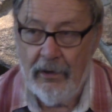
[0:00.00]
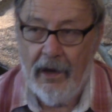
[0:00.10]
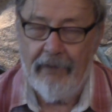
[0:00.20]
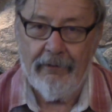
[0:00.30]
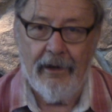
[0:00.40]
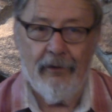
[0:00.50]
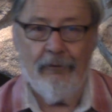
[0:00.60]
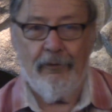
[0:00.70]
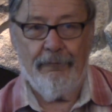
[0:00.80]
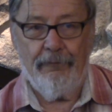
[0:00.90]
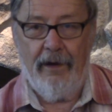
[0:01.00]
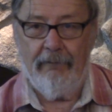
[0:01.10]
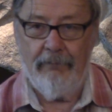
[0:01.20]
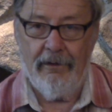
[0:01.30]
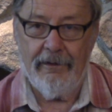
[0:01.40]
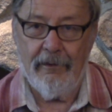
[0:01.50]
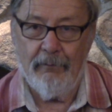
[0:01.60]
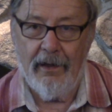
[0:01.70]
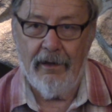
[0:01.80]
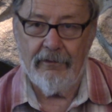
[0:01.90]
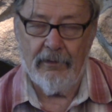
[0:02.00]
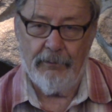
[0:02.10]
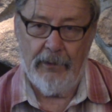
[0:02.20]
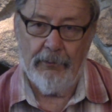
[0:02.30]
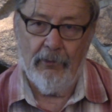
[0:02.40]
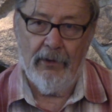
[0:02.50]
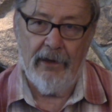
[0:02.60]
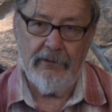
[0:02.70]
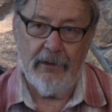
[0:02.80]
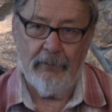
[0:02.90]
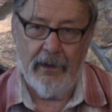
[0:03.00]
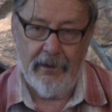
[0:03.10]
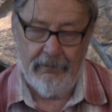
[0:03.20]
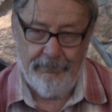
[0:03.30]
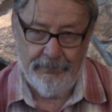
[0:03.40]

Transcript: I've got over 5 million minutes of people watching my